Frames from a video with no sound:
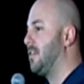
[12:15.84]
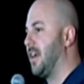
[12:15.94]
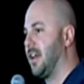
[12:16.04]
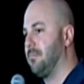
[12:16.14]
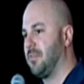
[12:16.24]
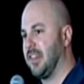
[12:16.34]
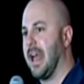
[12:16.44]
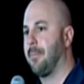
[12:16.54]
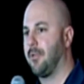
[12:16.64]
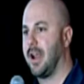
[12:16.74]
that
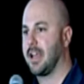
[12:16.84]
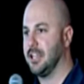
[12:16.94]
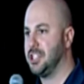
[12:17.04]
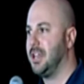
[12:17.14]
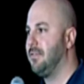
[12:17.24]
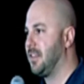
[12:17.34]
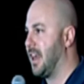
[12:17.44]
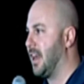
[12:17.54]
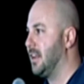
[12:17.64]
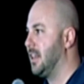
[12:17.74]
SnapNrack achieves
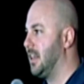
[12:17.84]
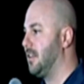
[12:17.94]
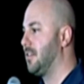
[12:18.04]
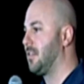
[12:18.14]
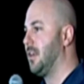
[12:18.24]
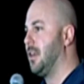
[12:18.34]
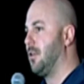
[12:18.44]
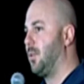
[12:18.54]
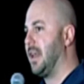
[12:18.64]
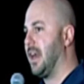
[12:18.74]
that is
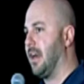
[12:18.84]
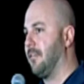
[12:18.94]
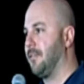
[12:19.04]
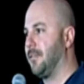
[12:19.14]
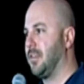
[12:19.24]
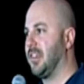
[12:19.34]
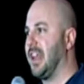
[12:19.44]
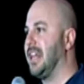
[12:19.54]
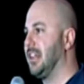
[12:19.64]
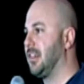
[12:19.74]
we have
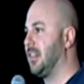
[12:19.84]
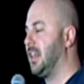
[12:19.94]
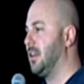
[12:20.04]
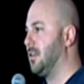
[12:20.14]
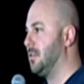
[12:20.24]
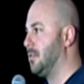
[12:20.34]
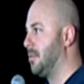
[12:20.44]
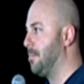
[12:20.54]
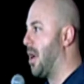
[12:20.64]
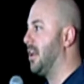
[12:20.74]
stainless steel
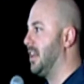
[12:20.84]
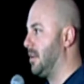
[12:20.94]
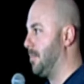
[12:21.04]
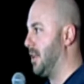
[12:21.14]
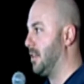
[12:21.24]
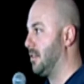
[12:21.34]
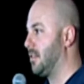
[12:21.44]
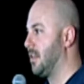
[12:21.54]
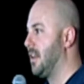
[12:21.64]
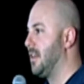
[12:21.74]
bonding
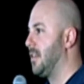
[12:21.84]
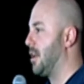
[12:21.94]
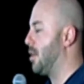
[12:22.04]
pins that